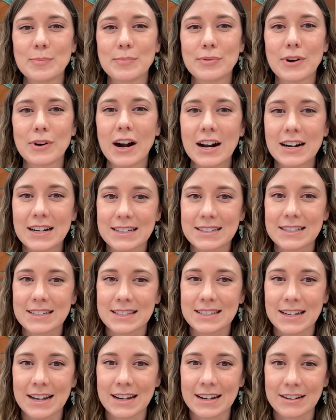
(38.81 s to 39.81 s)
product
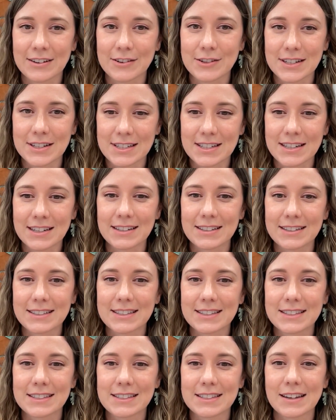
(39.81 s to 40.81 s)
design
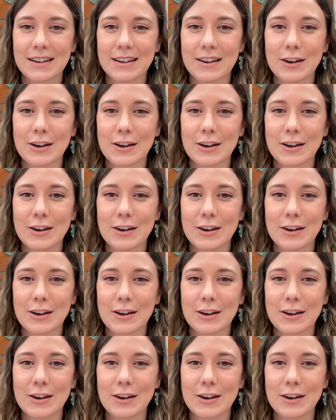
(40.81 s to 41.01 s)
critiques.